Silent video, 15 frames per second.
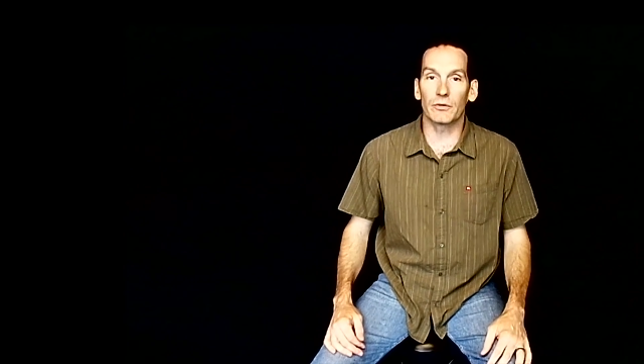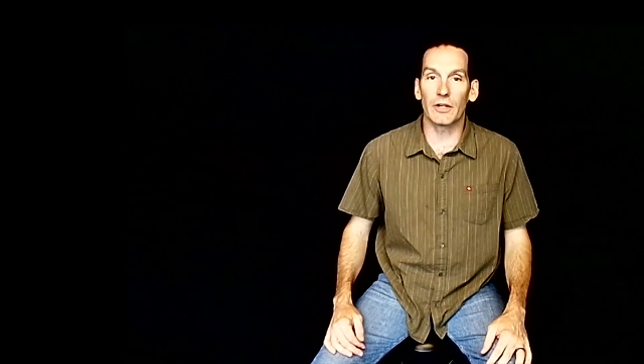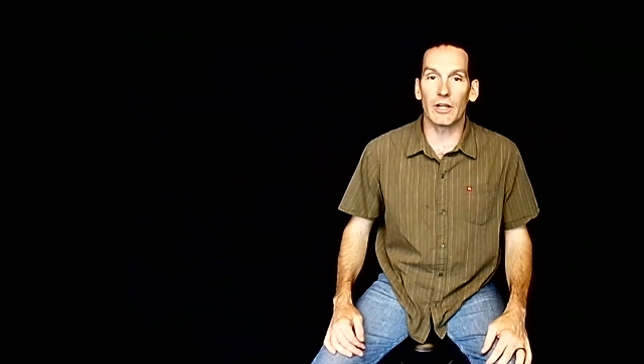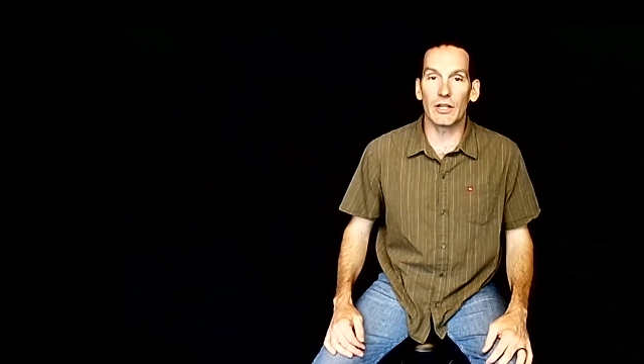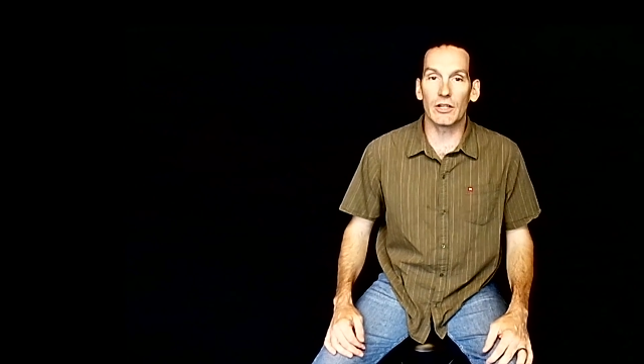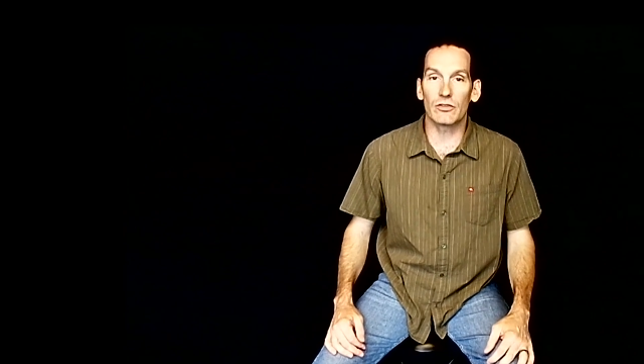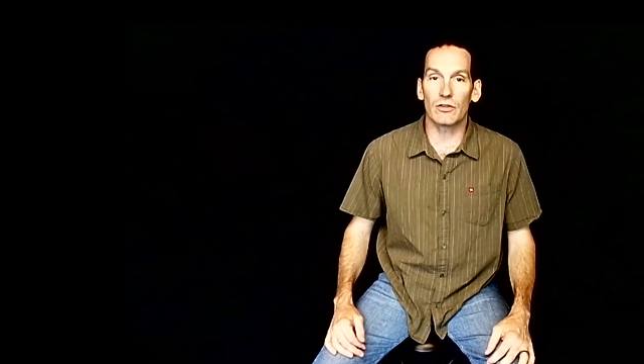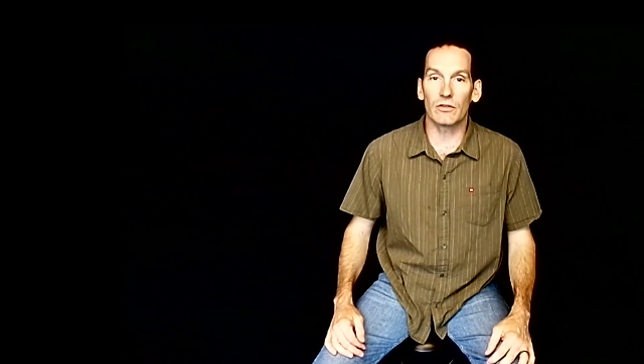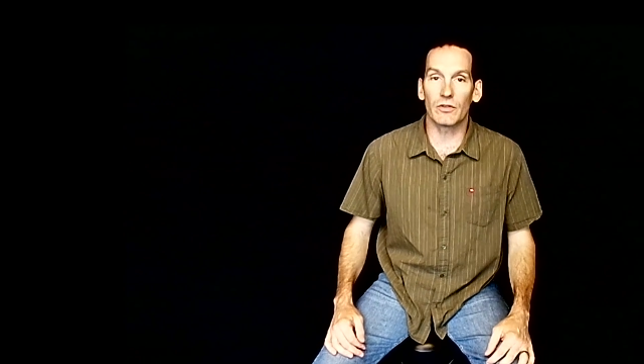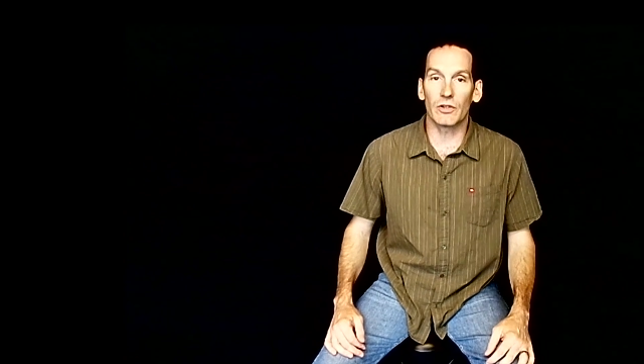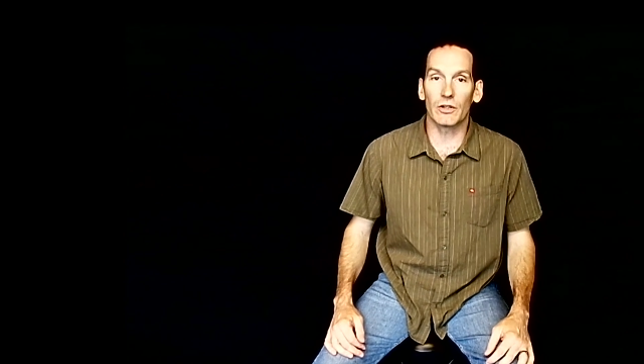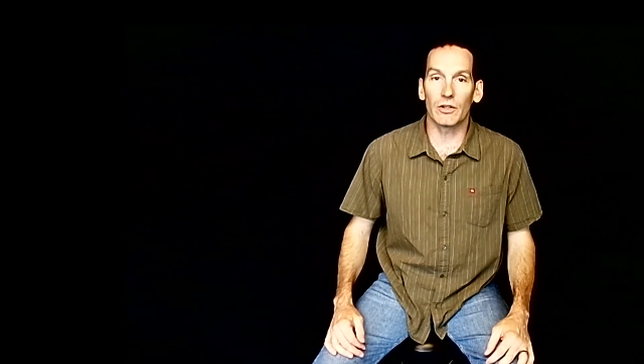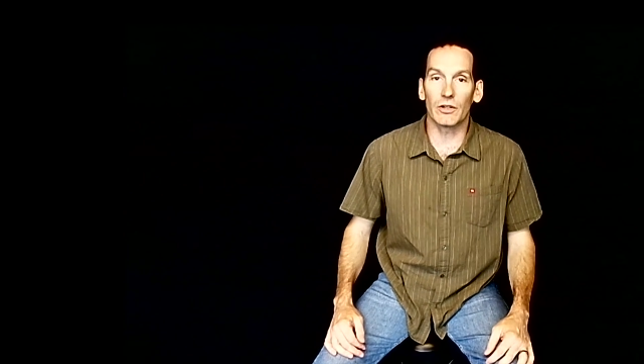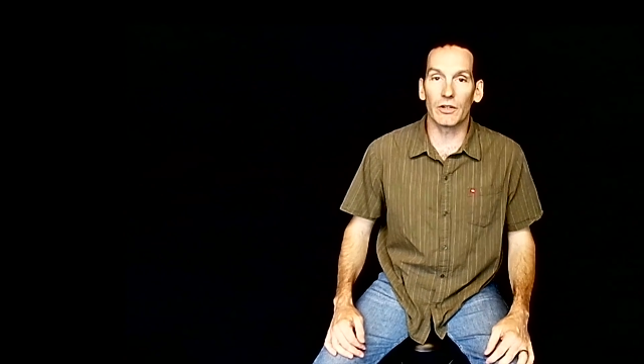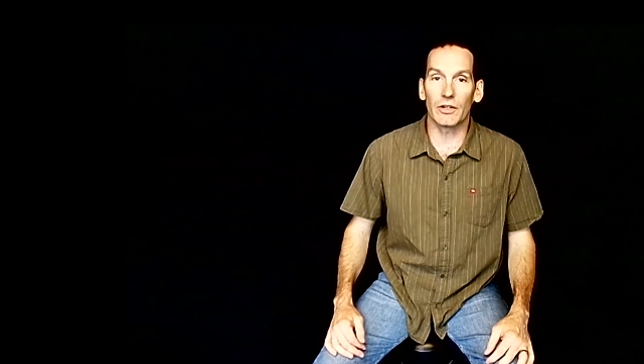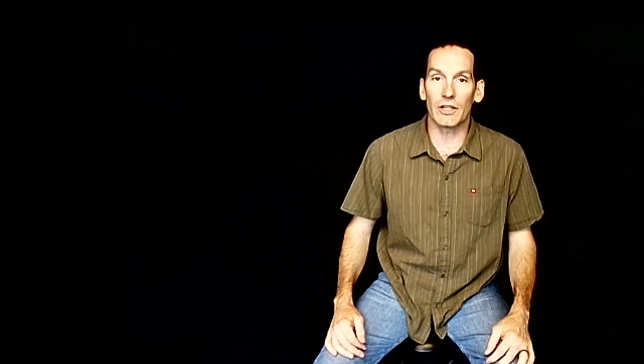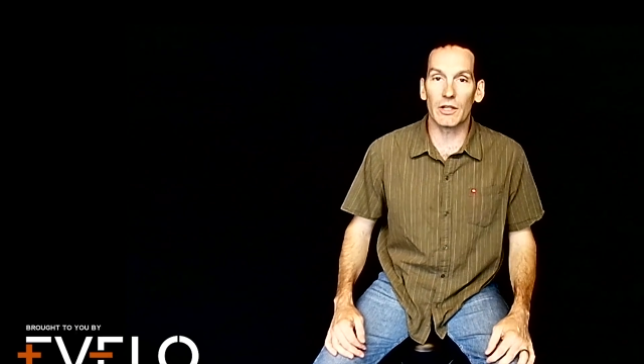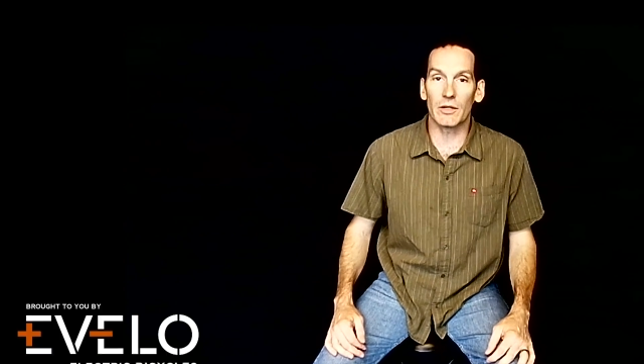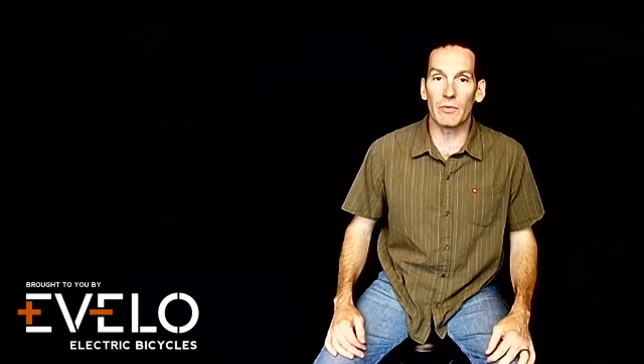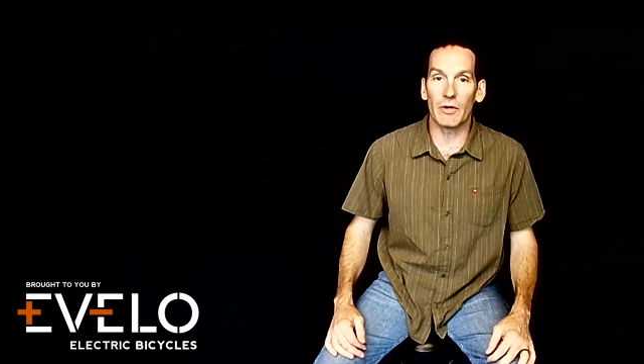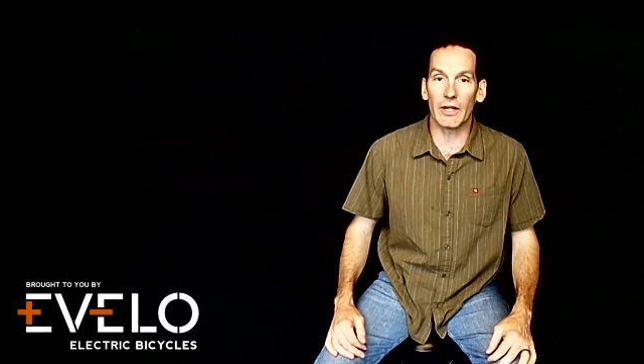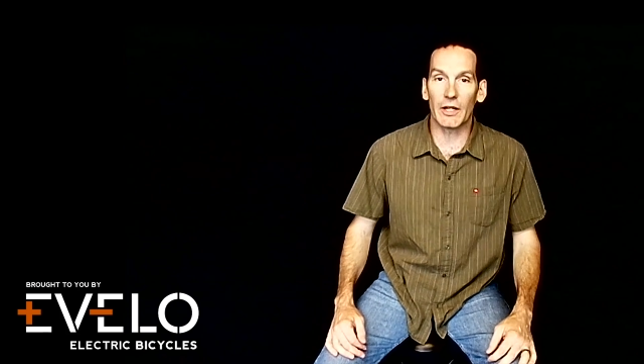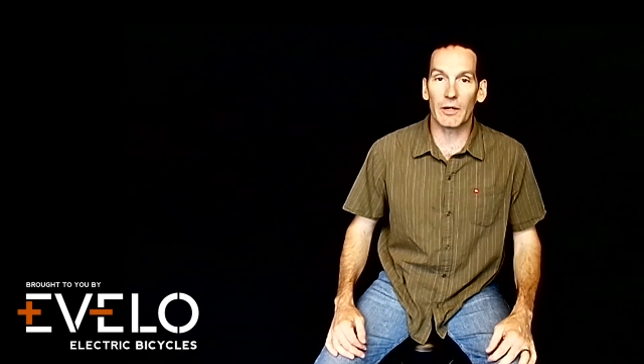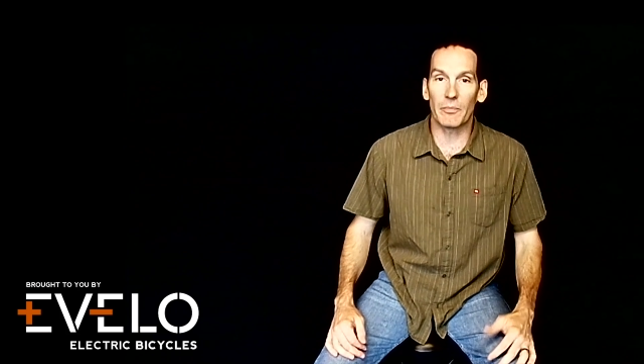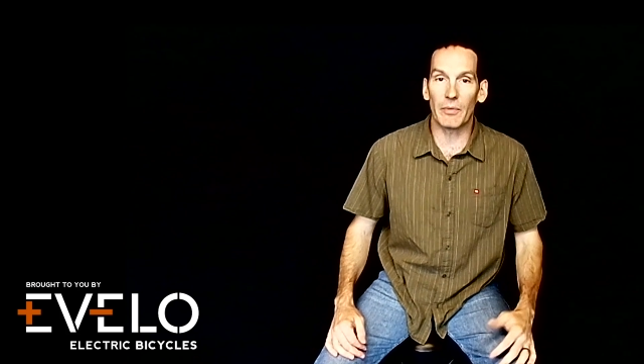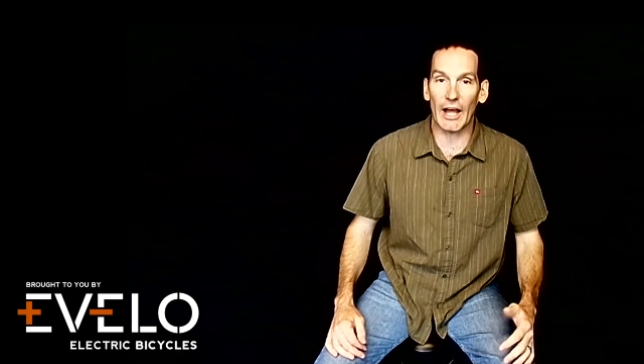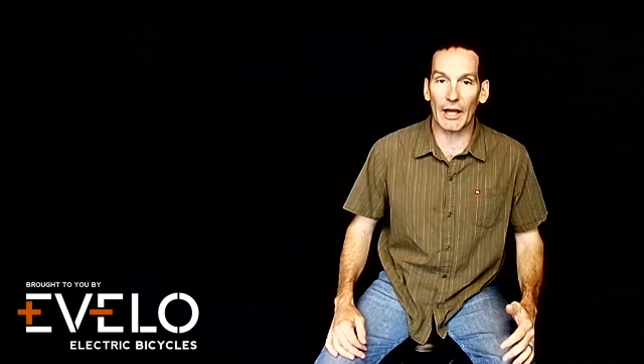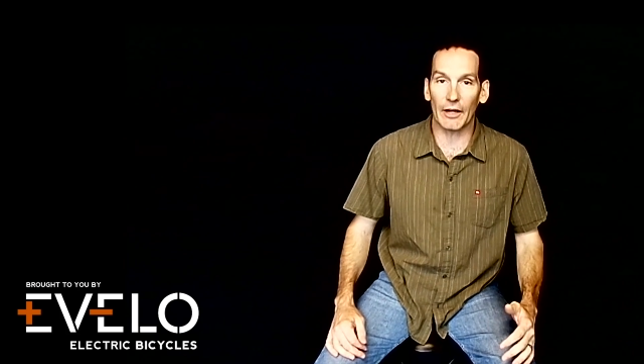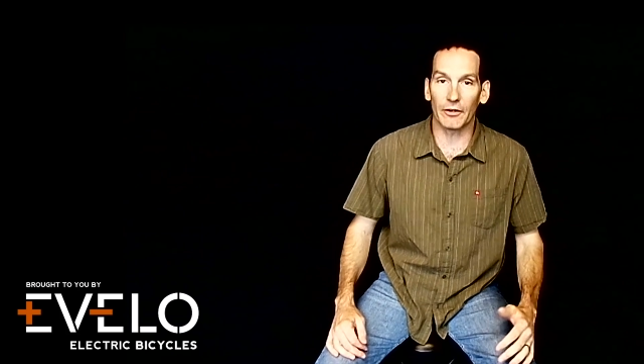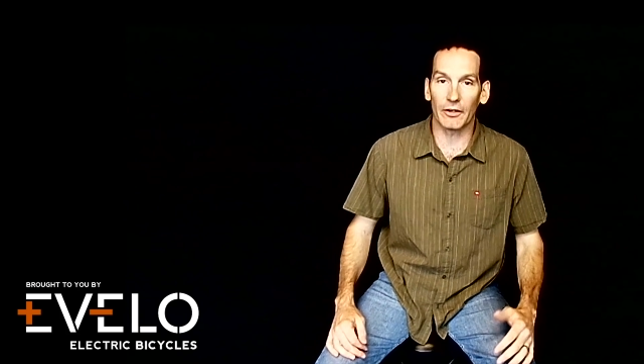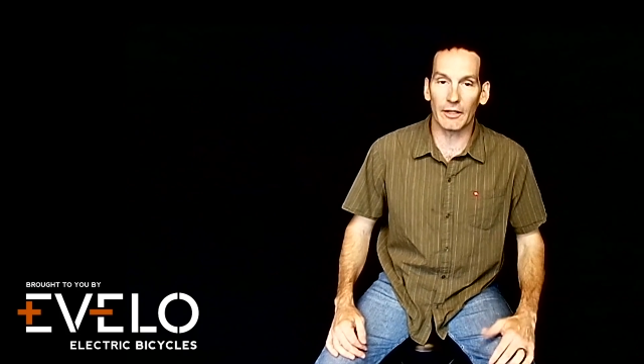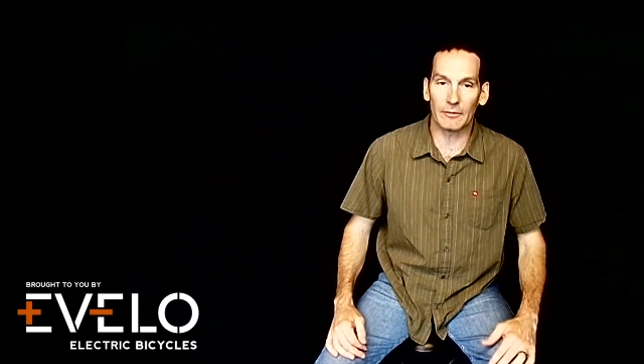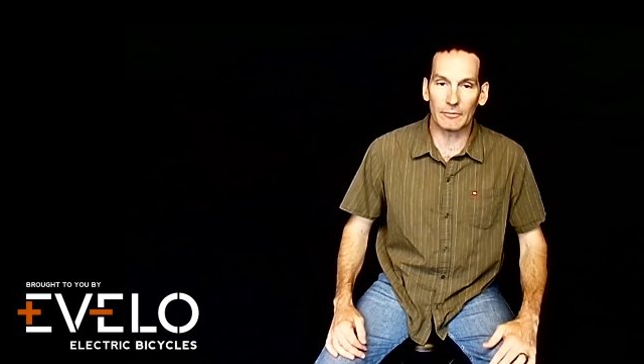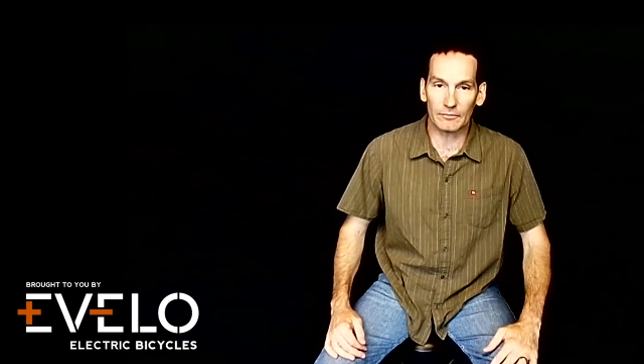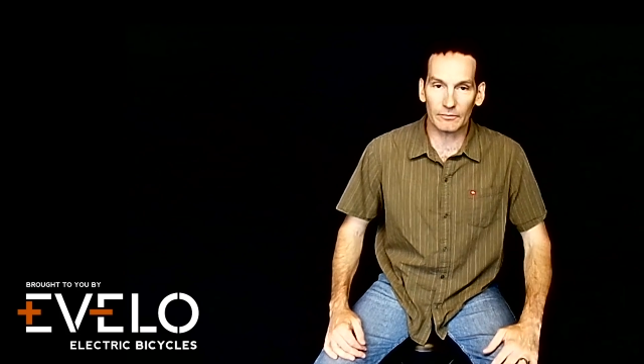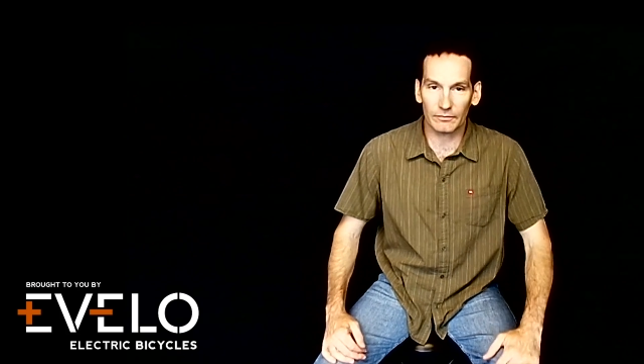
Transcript: range of your e-bike battery.